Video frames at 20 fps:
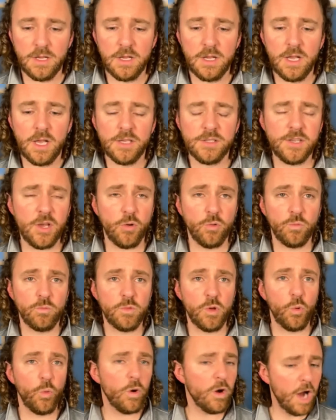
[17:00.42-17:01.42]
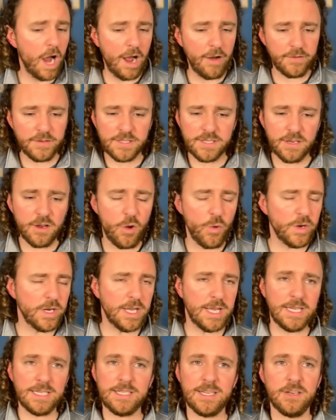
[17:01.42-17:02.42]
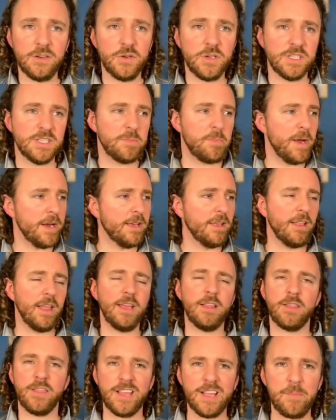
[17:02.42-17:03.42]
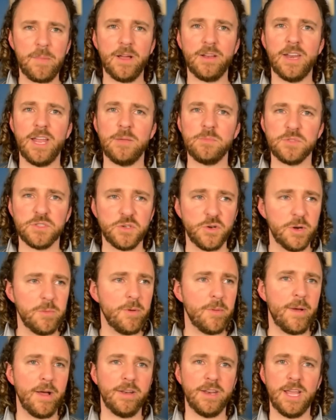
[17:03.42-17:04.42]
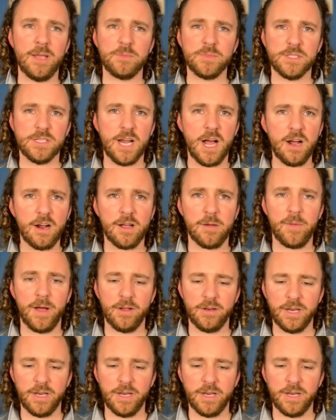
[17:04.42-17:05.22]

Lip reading: So we're obviously going to continue to speculate, think about names, dream about names, talk about